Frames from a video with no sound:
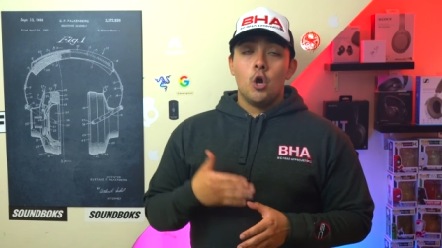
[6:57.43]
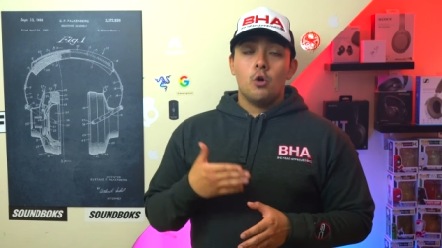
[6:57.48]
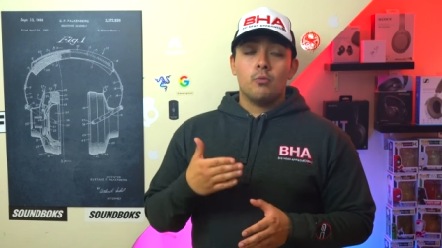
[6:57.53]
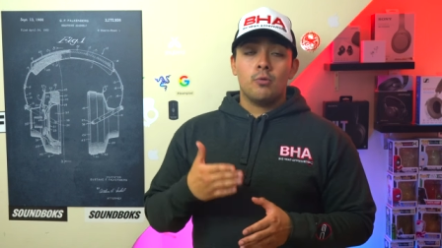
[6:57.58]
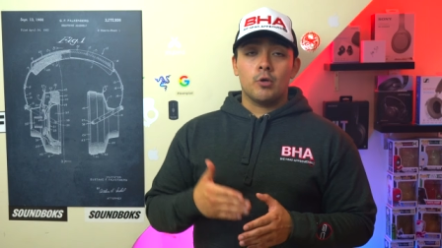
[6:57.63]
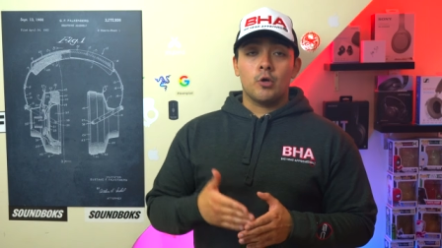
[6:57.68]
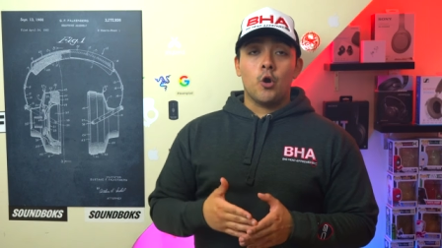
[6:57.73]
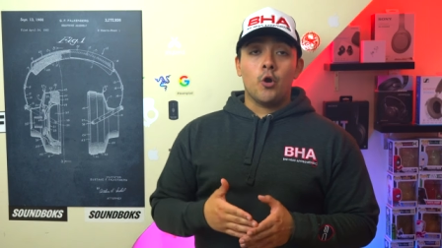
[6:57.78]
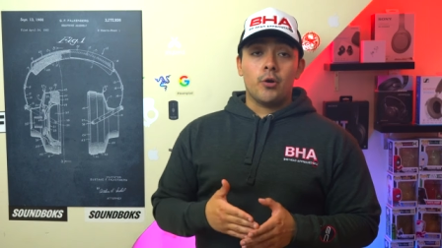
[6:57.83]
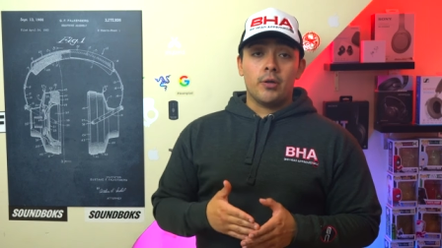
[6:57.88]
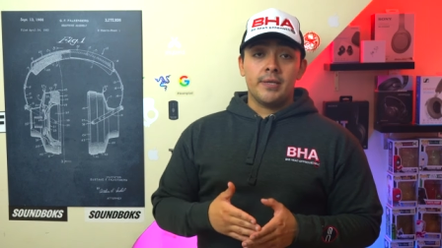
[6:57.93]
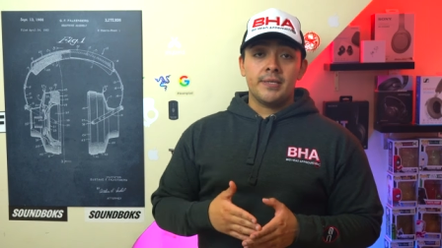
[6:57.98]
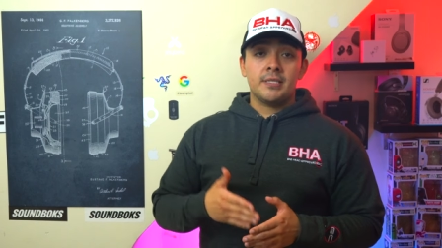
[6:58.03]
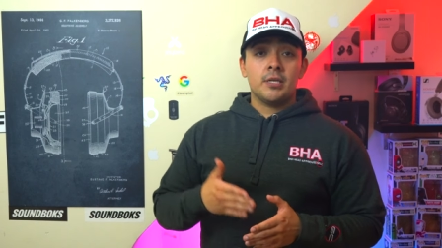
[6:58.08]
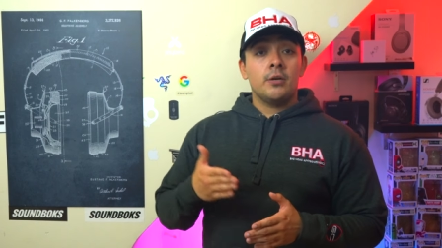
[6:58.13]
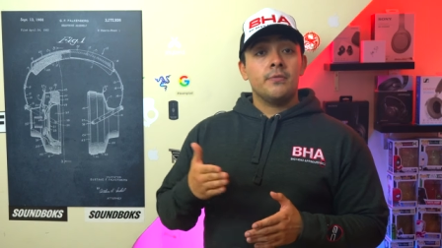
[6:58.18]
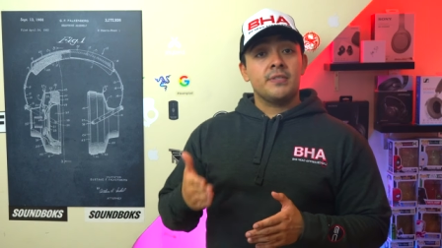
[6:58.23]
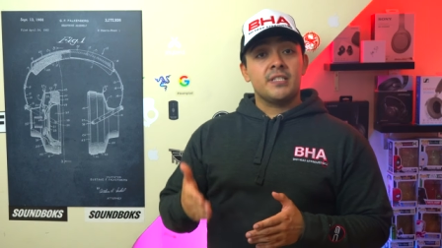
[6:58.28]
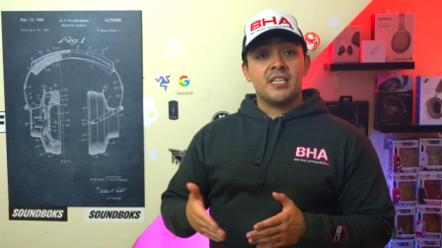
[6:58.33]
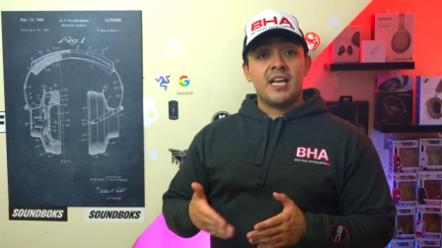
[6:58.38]
regardless
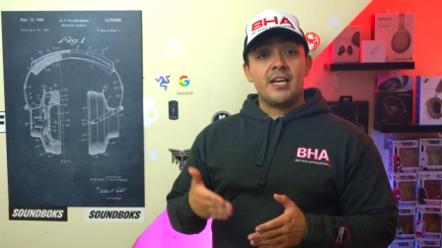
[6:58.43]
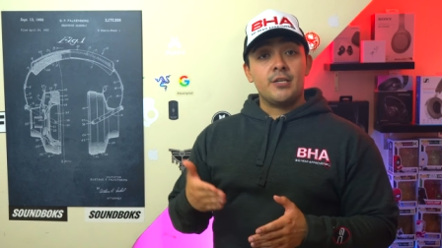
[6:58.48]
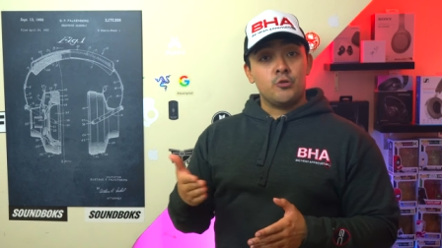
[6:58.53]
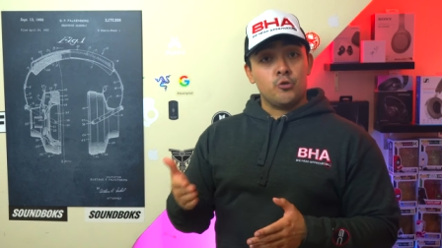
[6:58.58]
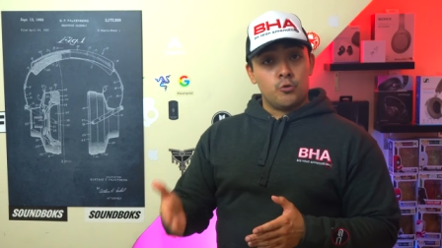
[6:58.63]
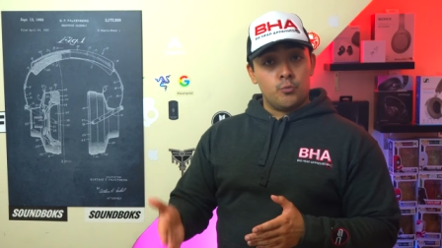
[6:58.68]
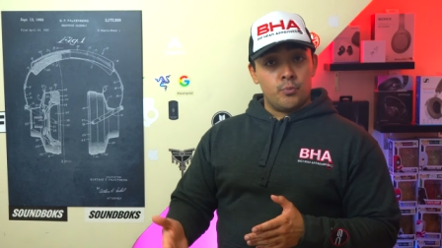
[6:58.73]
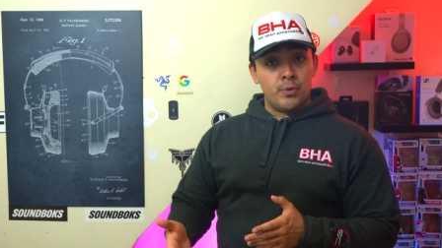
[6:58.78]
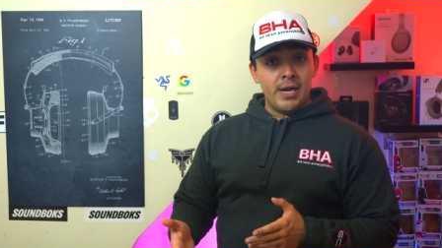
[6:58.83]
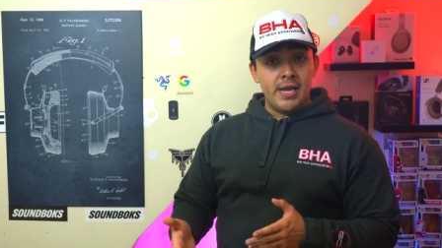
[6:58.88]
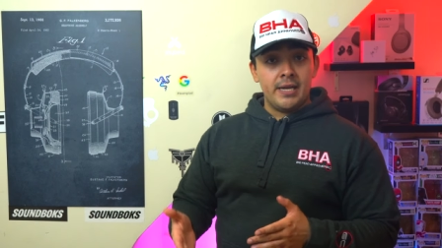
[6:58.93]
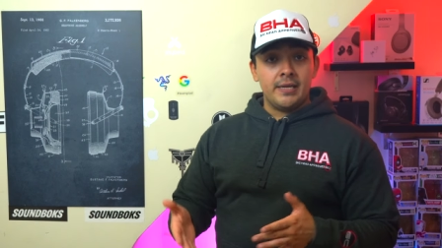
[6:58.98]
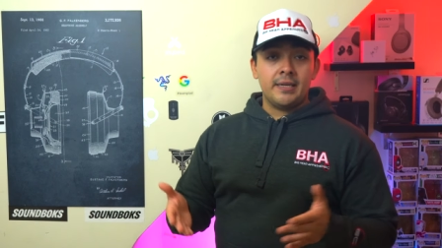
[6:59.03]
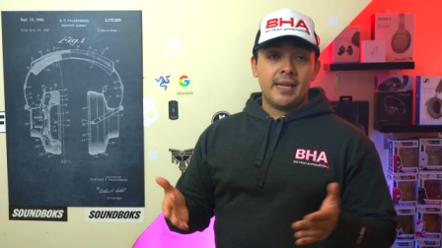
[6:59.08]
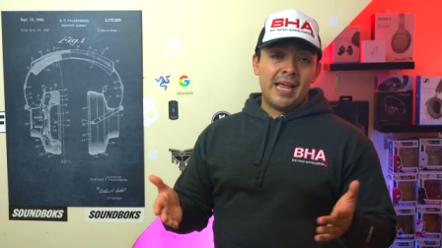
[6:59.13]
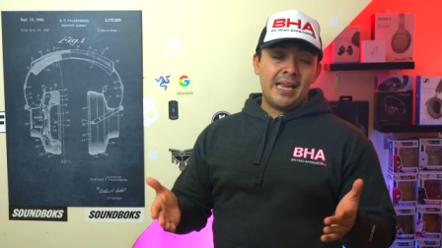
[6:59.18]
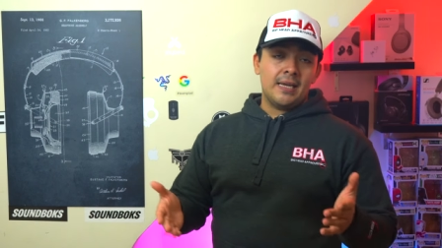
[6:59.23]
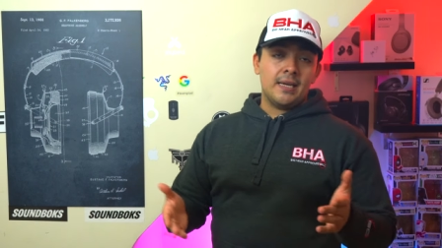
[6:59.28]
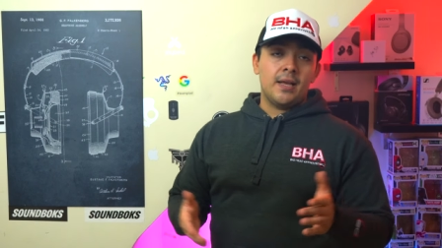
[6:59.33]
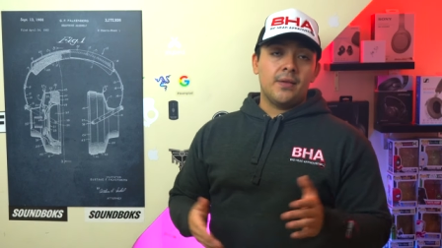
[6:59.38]
of size or
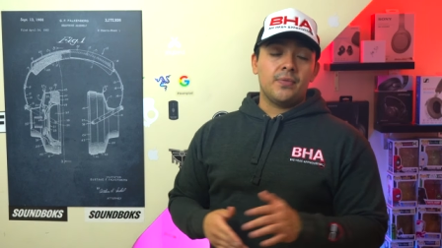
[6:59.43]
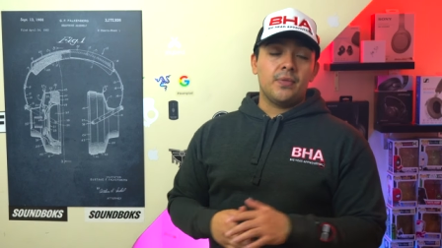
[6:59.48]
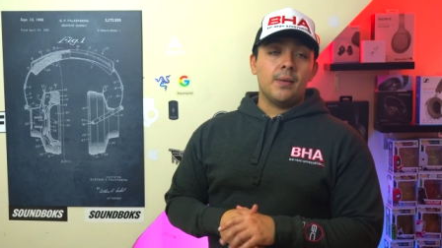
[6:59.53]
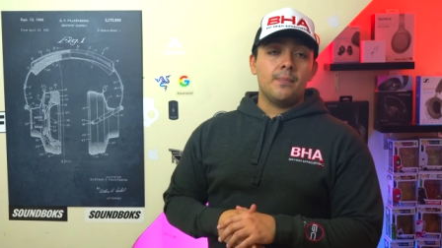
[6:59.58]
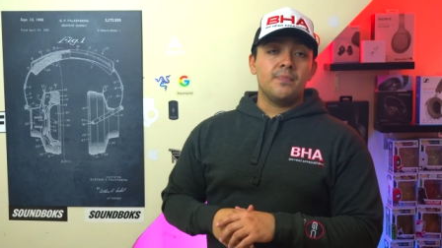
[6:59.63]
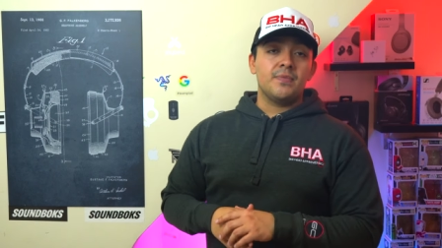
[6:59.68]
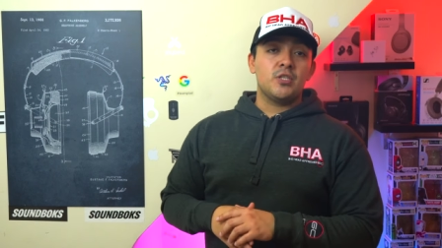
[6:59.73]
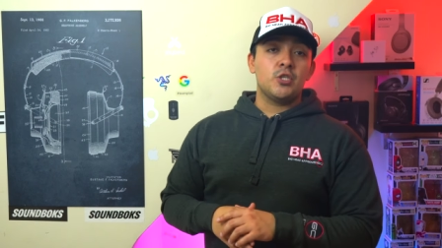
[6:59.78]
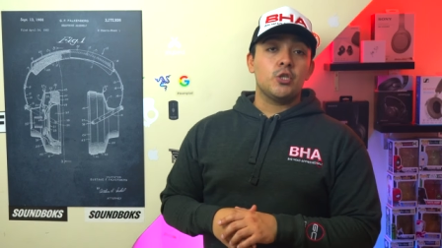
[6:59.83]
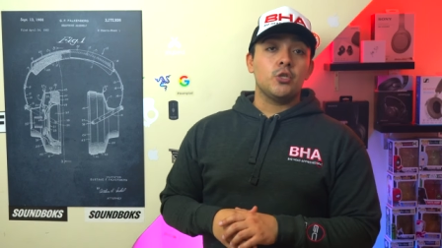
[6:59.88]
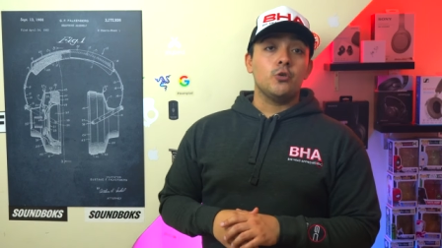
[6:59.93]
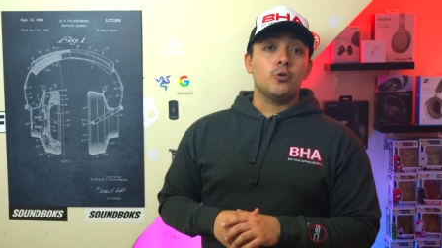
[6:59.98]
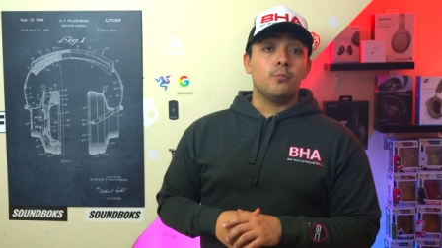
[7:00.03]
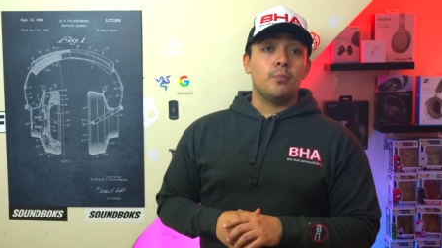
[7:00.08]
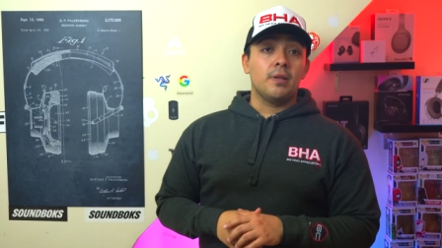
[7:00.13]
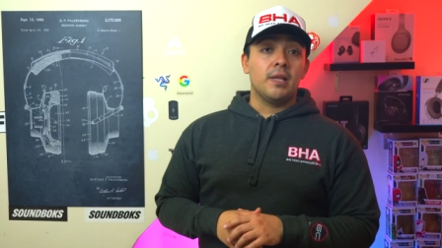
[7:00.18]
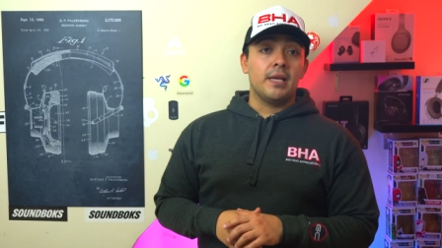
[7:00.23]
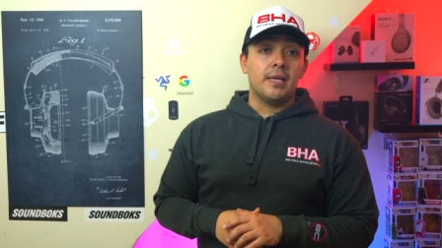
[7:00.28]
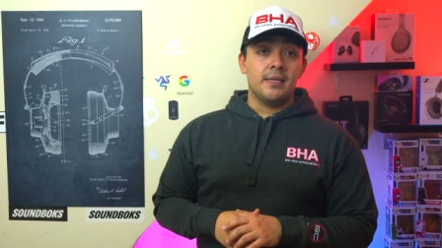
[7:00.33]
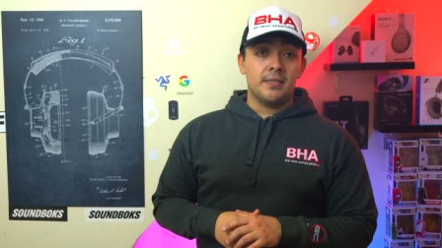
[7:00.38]
brand, and get them to
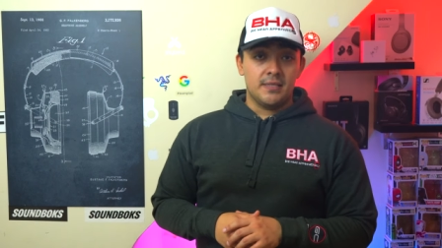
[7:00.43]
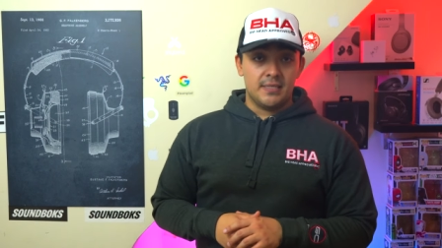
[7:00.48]
play in